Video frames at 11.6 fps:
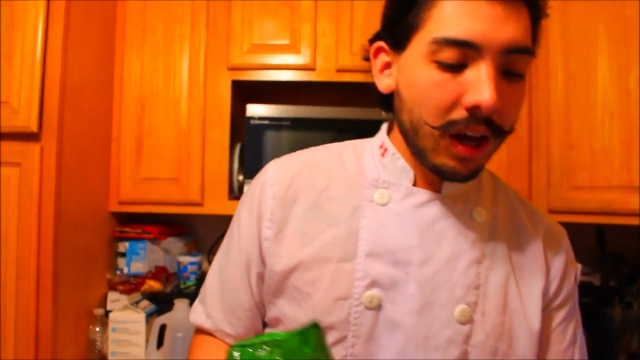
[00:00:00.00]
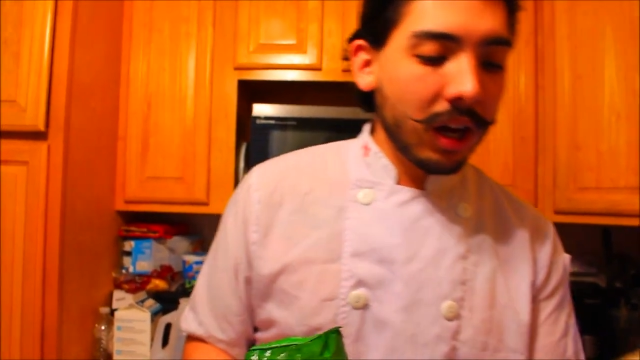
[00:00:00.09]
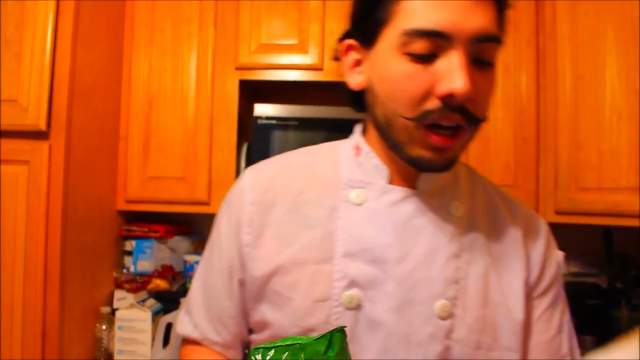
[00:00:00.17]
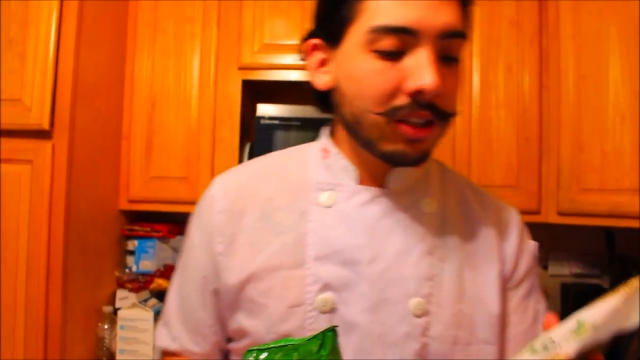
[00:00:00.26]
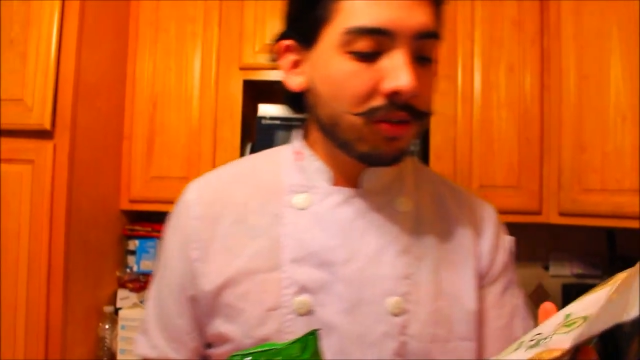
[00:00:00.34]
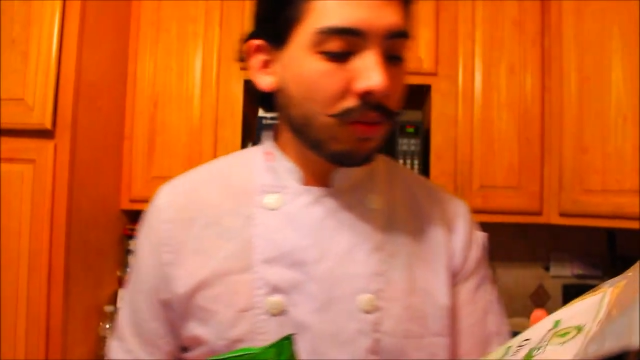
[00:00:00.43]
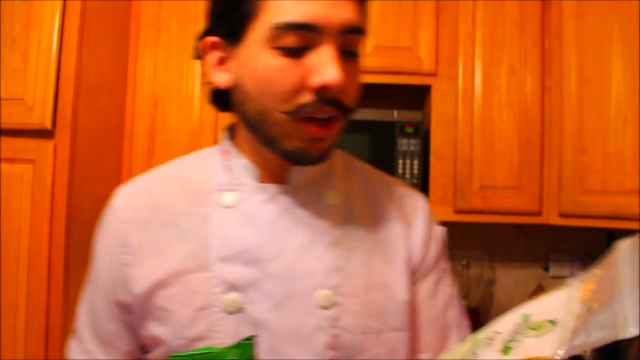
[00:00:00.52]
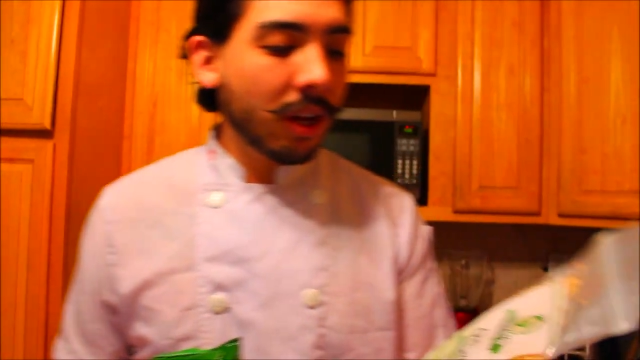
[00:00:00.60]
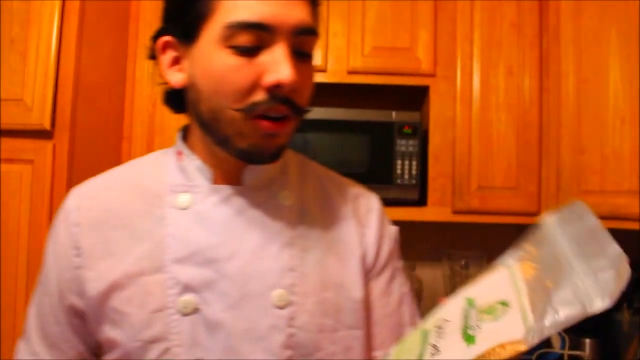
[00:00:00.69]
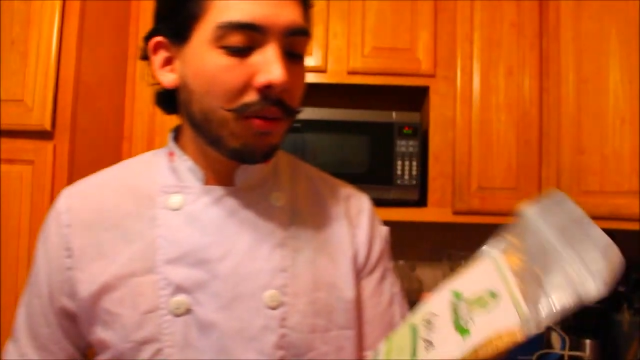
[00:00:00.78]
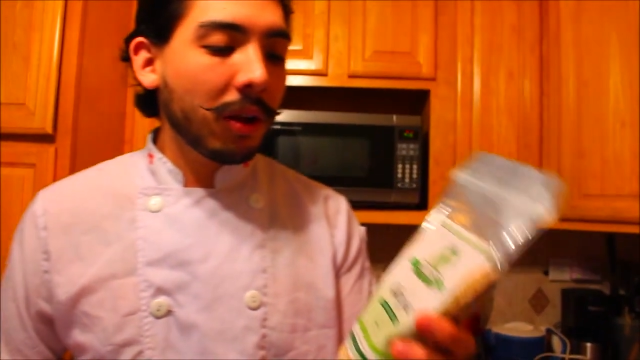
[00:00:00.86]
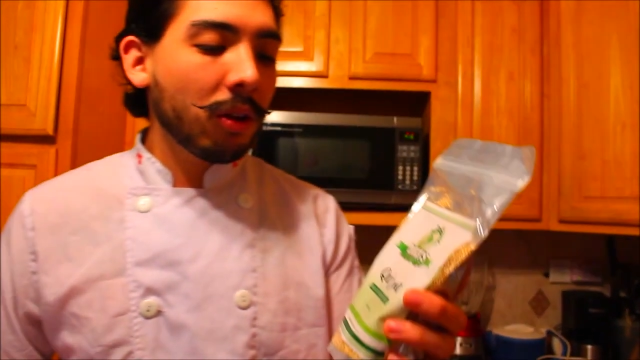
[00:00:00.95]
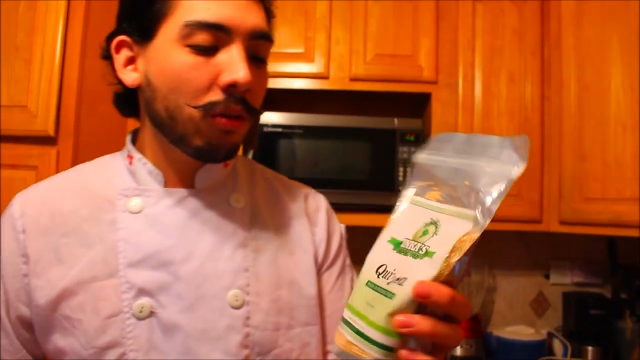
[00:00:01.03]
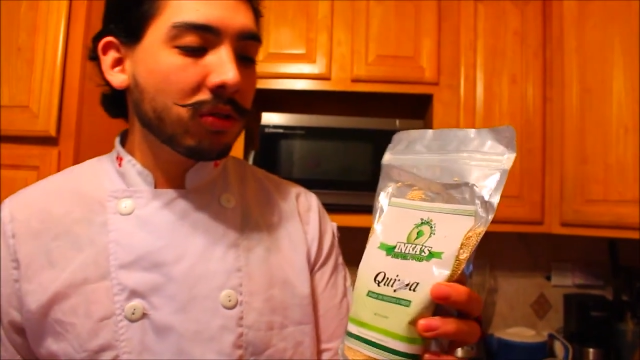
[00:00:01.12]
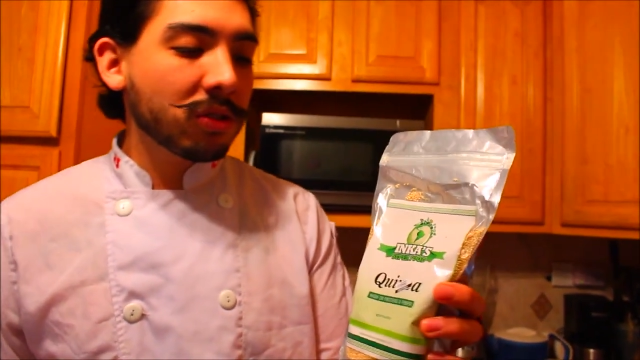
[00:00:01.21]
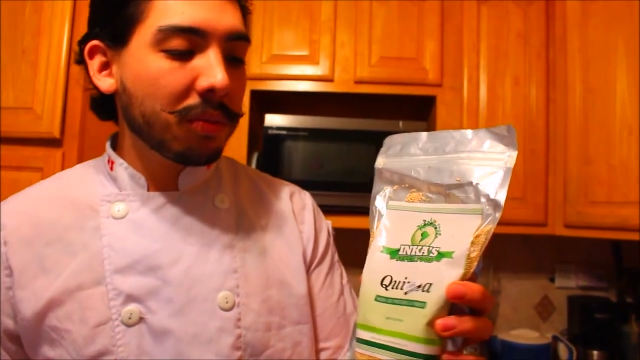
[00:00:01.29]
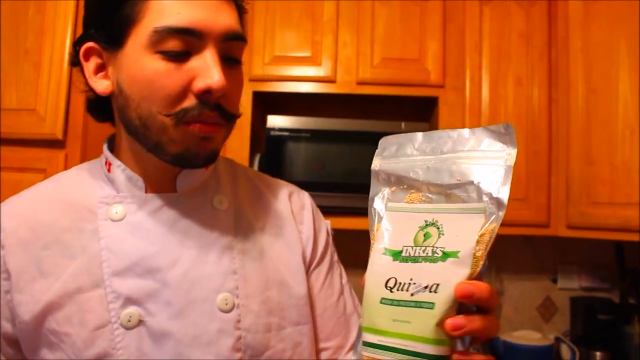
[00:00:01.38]
And I got this one here in my
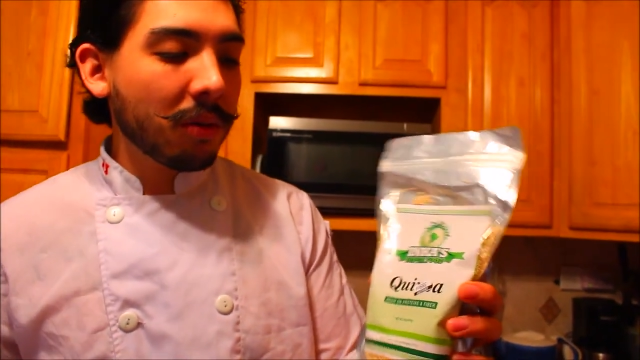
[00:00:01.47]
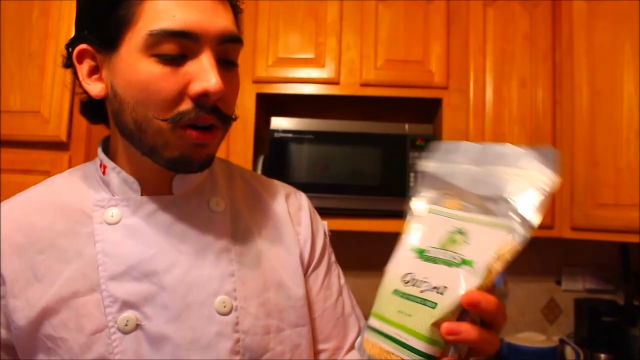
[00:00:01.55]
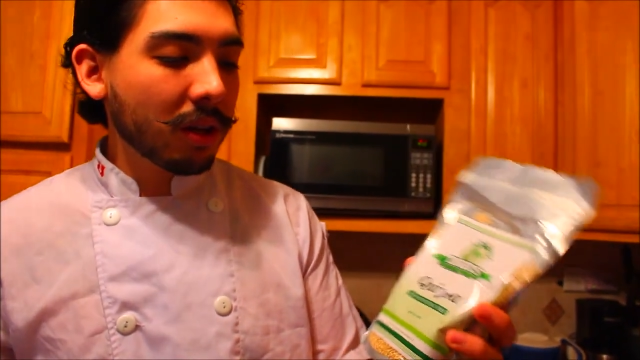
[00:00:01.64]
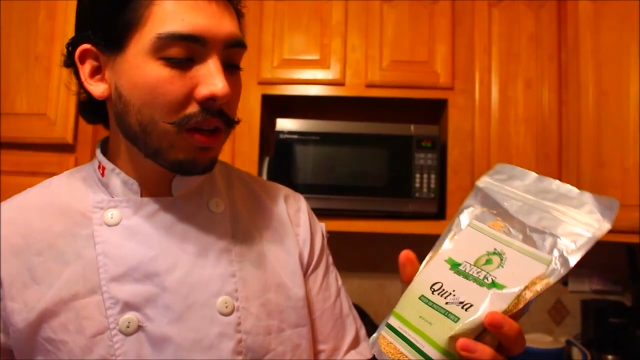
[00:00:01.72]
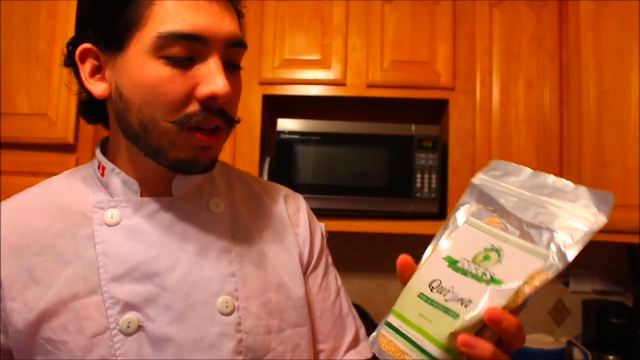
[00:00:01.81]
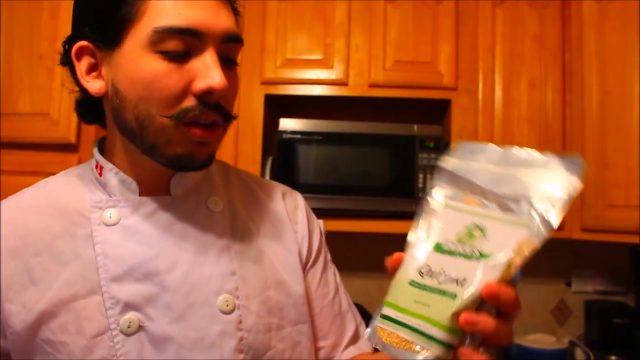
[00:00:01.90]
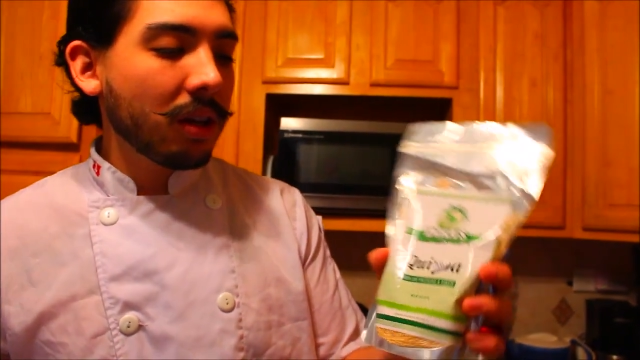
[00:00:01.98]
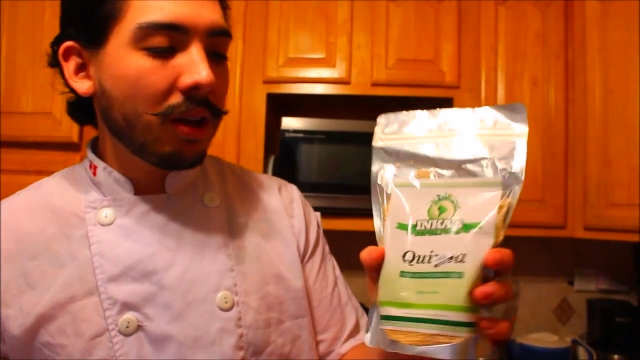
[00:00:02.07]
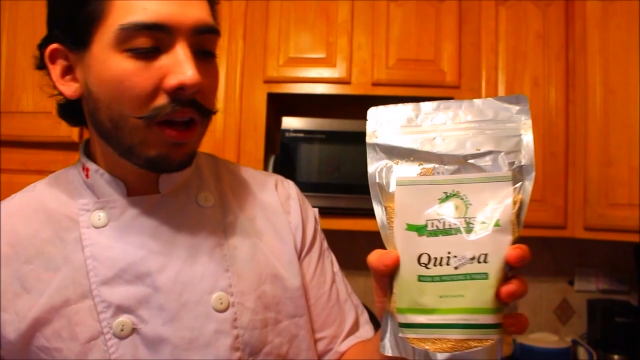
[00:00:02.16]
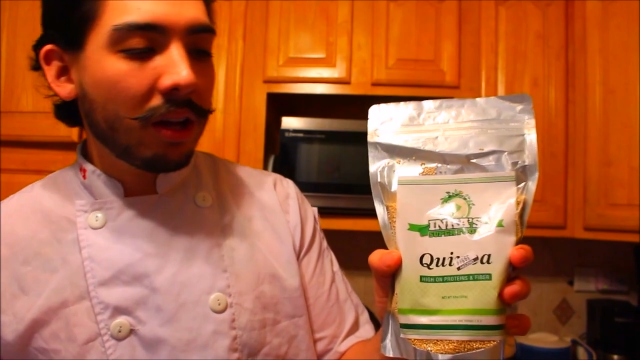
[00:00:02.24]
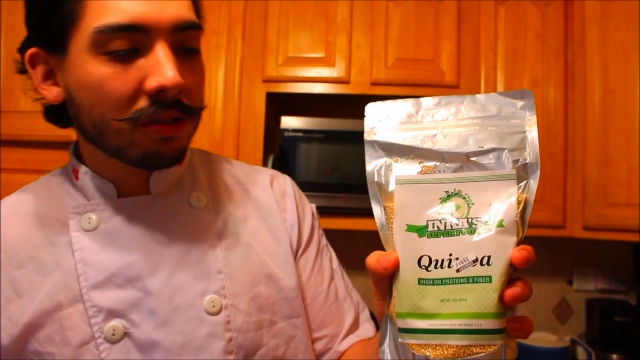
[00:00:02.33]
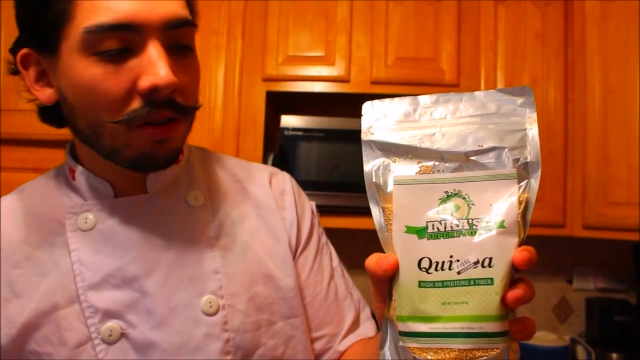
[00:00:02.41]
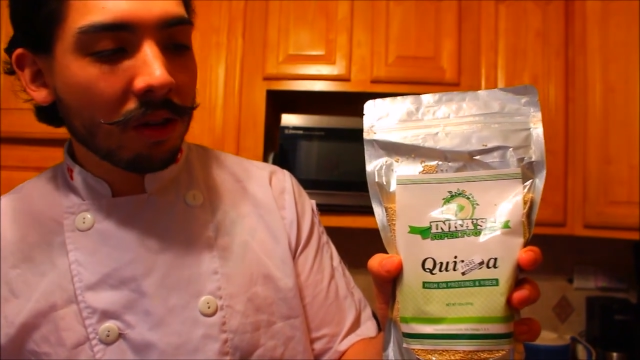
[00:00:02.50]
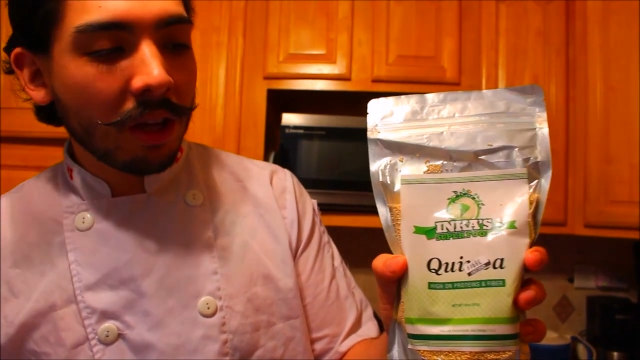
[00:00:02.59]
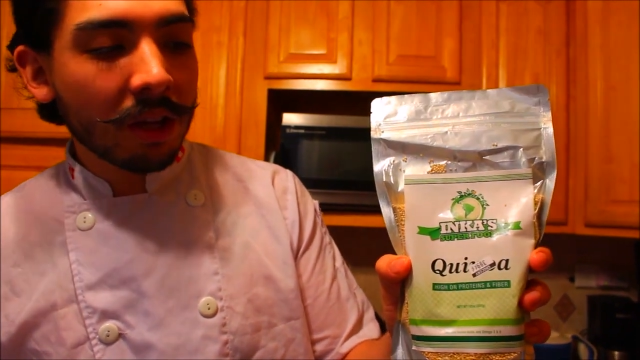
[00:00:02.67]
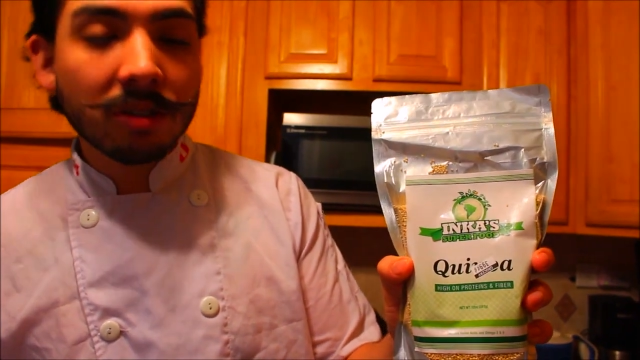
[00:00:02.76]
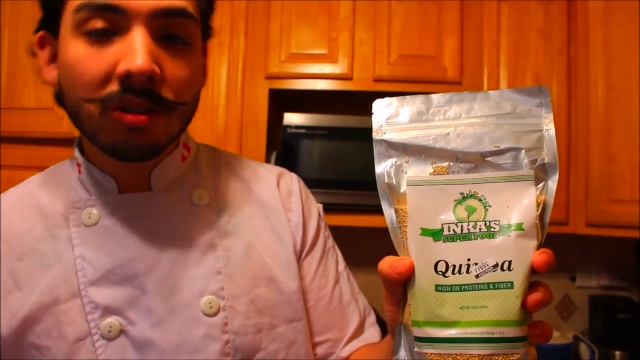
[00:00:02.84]
local supermarket, and it's
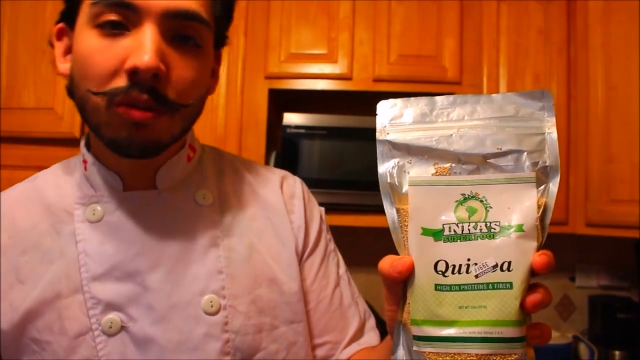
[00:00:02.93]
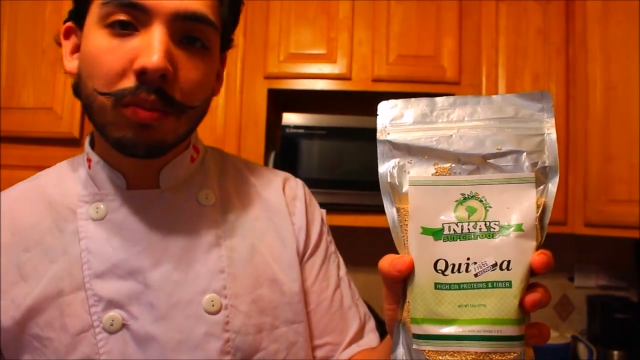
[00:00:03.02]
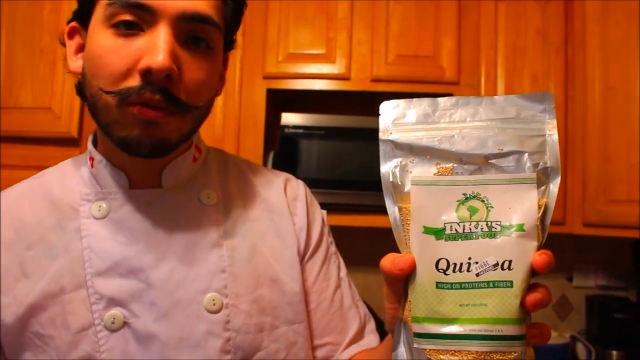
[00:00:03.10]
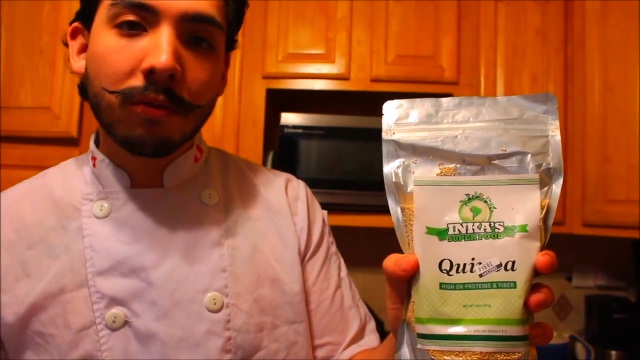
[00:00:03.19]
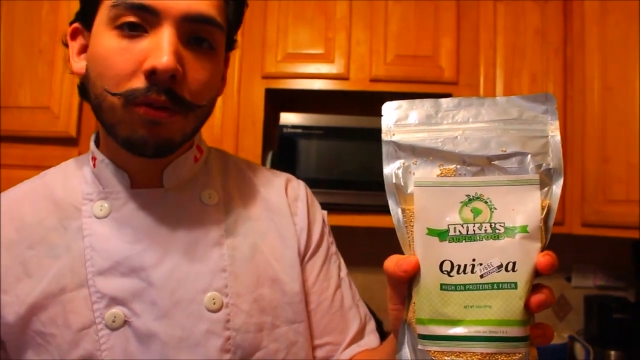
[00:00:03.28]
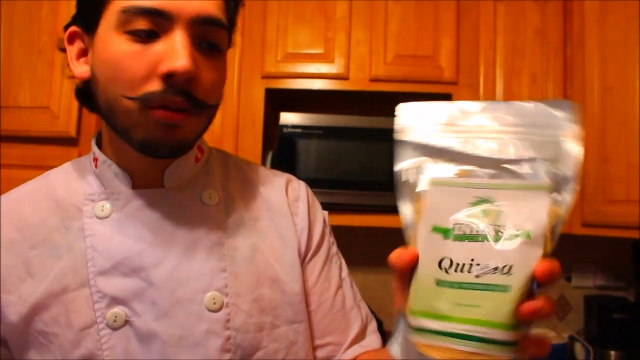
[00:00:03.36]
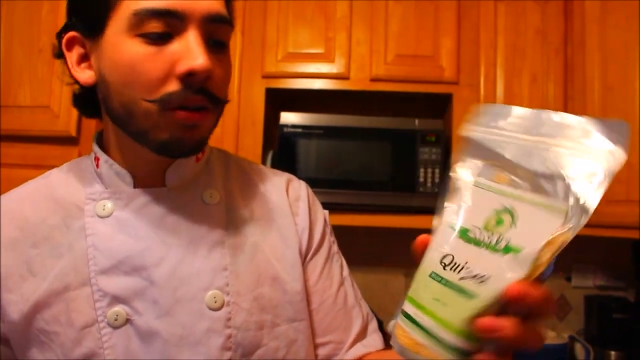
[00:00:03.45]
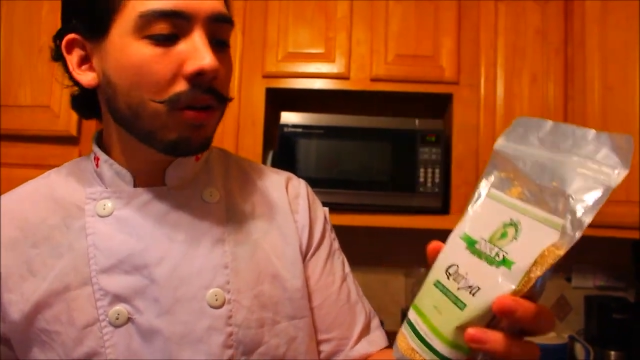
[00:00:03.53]
called Inca Superfood.